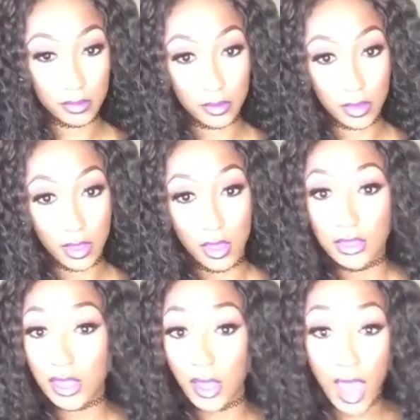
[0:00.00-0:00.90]
detangled the
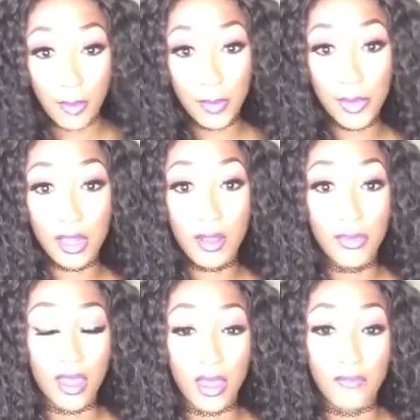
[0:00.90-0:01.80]
hair, wet
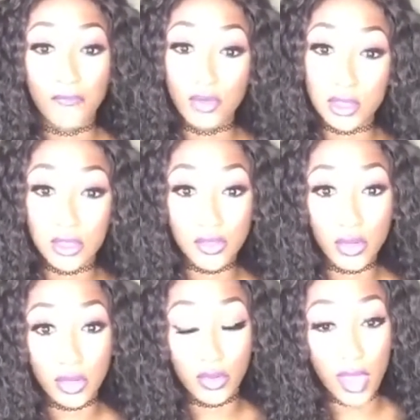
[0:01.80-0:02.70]
it, and
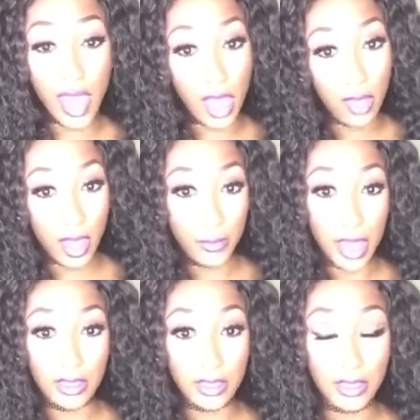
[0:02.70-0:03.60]
conditioned it.
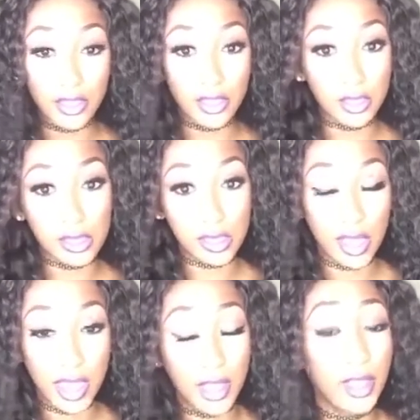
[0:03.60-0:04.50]
So I
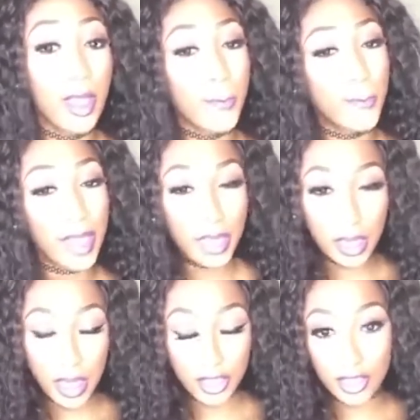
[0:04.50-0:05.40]
let the hair air
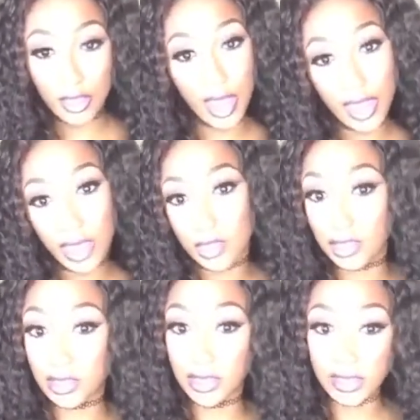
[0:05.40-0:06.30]
dry naturally
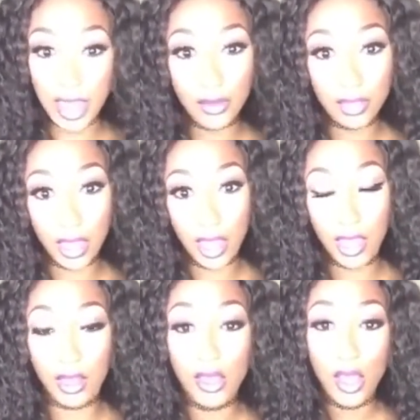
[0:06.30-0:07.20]
overnight,
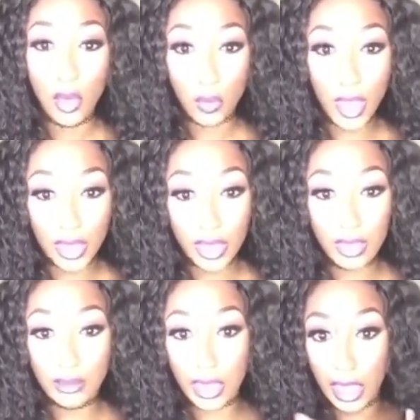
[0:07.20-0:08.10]
and the curls
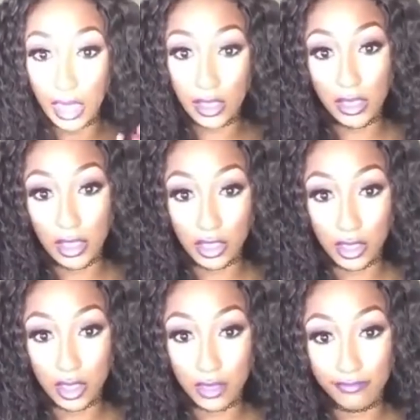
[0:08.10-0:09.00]
came out so
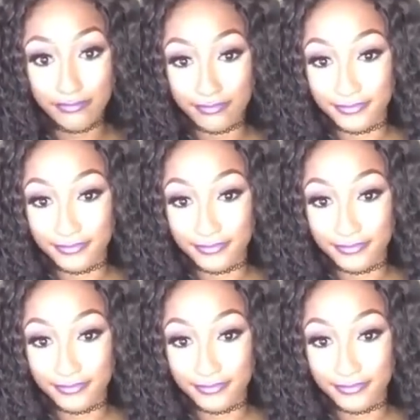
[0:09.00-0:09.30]
perfect